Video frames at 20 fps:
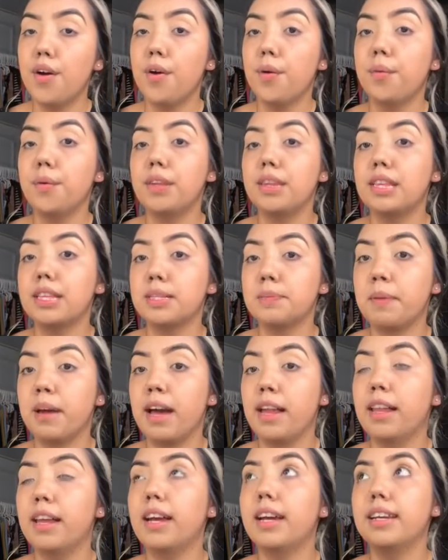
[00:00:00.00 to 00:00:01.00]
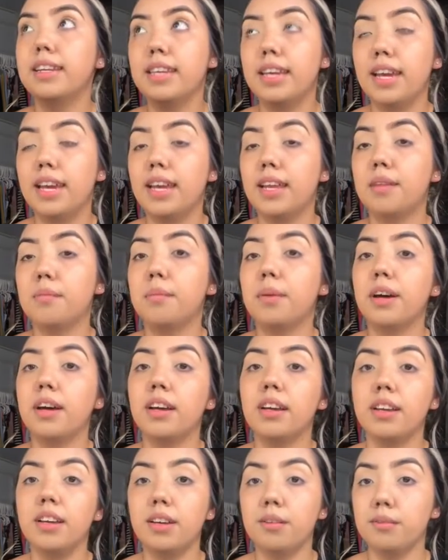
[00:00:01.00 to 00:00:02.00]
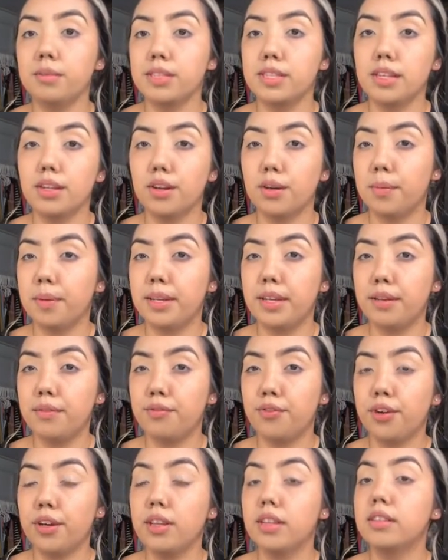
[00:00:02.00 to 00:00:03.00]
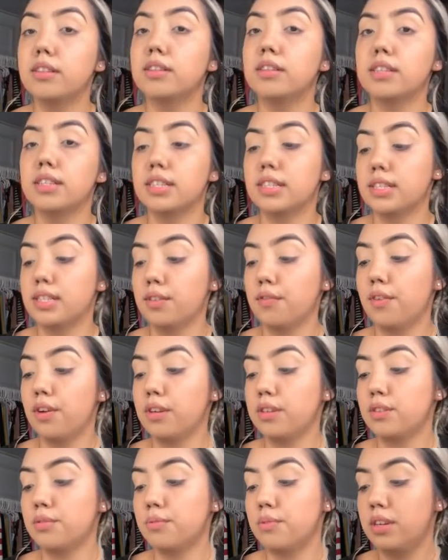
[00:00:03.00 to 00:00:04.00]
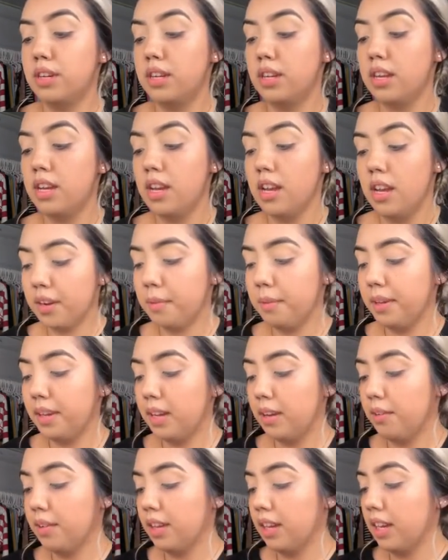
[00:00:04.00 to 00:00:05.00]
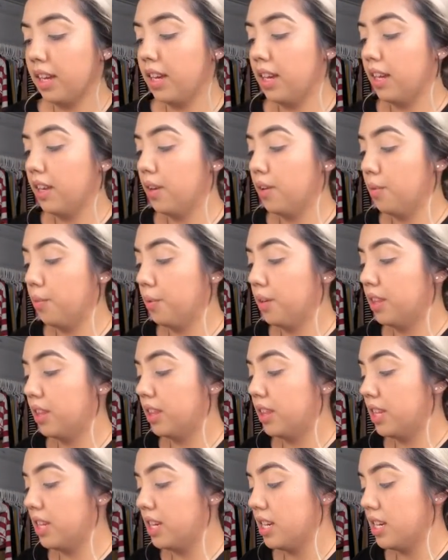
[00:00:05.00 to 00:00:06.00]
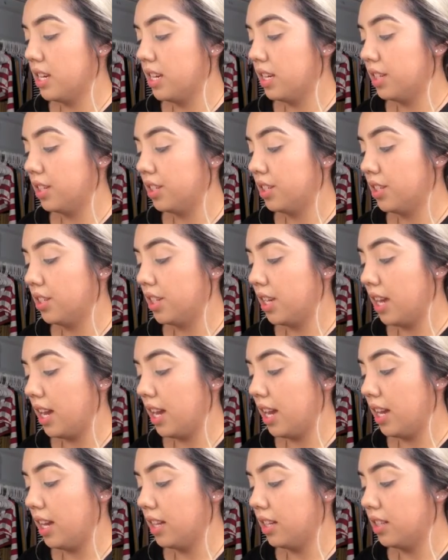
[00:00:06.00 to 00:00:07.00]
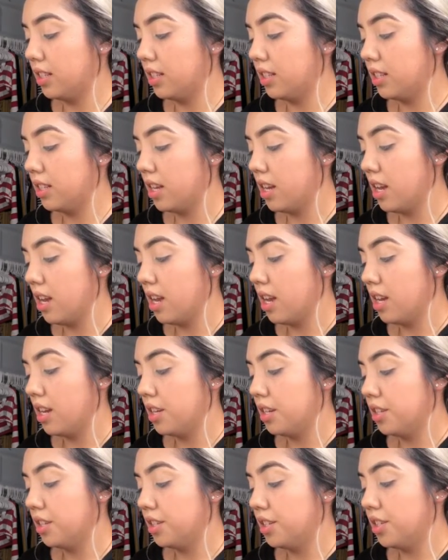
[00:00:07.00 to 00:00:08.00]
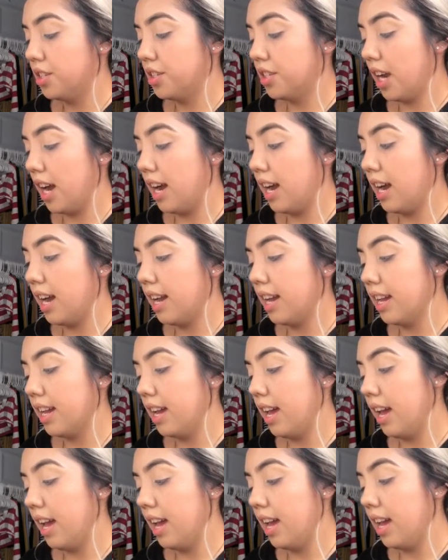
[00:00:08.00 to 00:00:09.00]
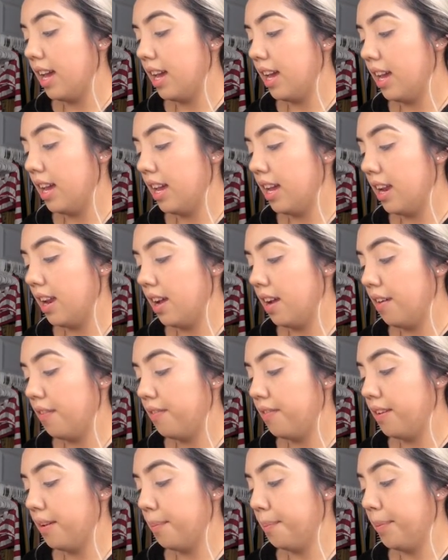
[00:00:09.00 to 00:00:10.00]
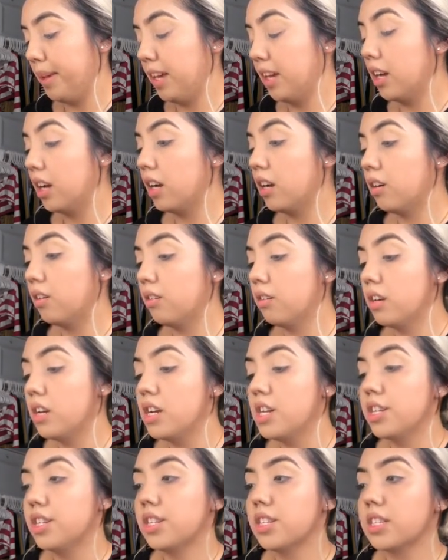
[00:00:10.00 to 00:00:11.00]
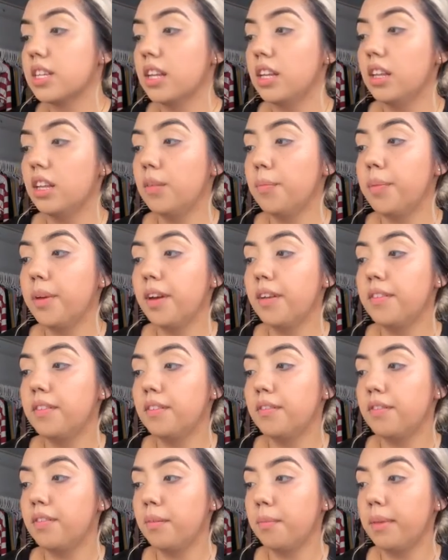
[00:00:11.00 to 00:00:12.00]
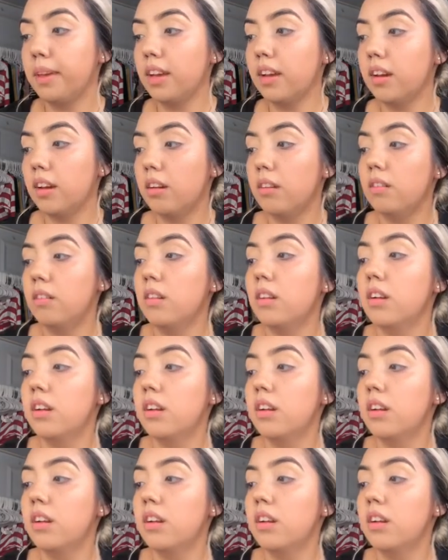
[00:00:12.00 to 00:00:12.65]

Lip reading: with this palette again, but it was a little bit different. This is the first one. I'm going to be going in with the shades Shy and Flamingo, just a little bit of the Flamingo